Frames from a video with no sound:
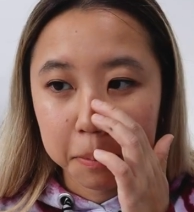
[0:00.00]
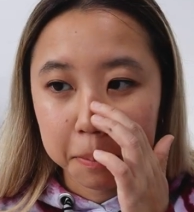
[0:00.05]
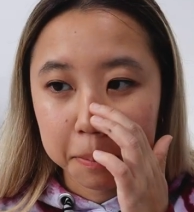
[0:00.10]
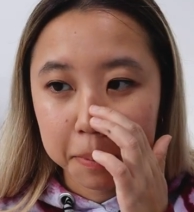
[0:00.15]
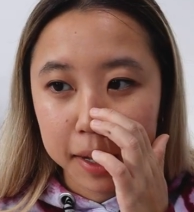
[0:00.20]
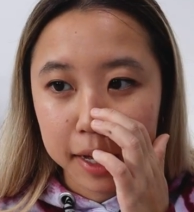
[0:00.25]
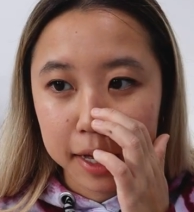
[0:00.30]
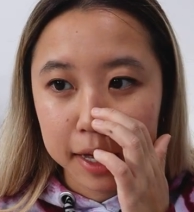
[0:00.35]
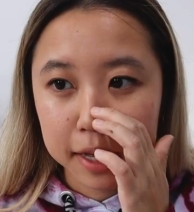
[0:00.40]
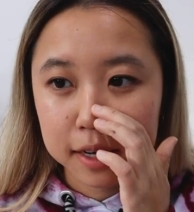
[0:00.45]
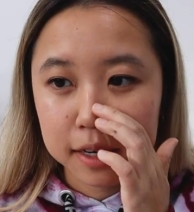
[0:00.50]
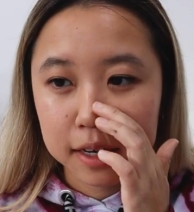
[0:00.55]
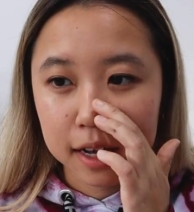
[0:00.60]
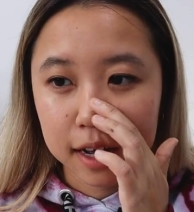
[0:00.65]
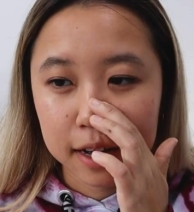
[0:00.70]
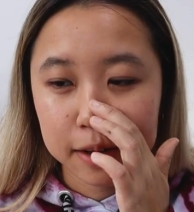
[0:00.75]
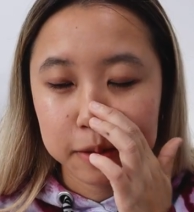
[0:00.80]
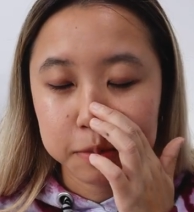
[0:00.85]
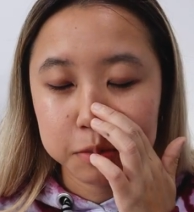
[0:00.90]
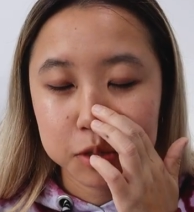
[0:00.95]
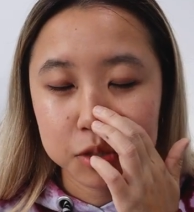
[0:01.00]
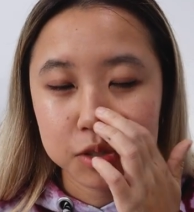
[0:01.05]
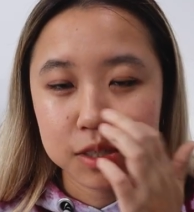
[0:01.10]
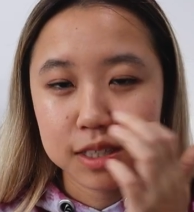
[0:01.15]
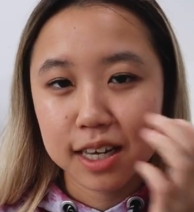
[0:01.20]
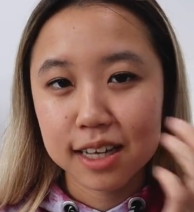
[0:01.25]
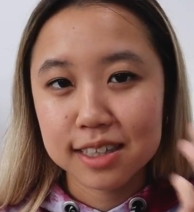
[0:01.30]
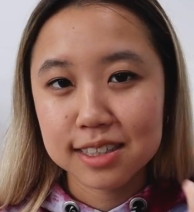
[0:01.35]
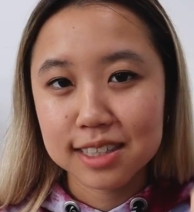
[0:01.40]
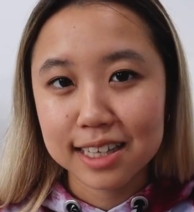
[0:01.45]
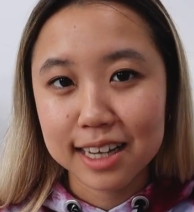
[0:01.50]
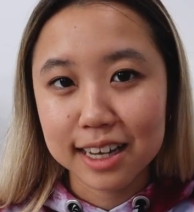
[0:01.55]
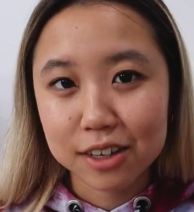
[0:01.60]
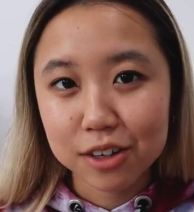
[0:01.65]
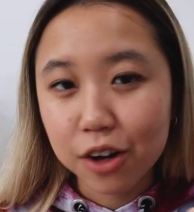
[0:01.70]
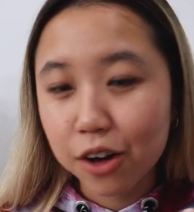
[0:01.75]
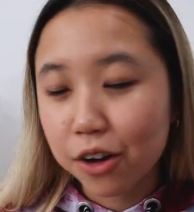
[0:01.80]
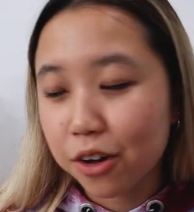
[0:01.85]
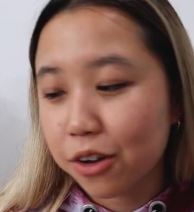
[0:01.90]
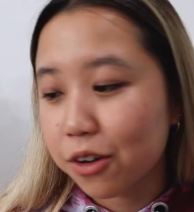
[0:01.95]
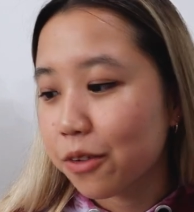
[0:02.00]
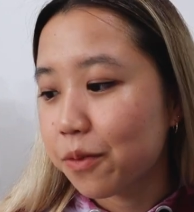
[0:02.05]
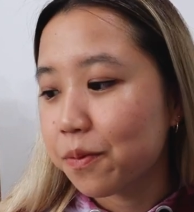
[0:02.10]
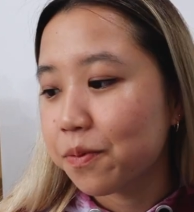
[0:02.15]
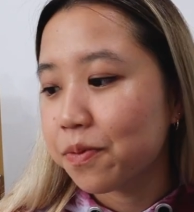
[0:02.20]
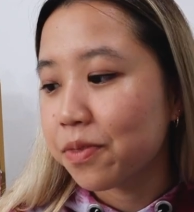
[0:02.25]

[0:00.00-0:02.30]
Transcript: but I'm too scared to let go.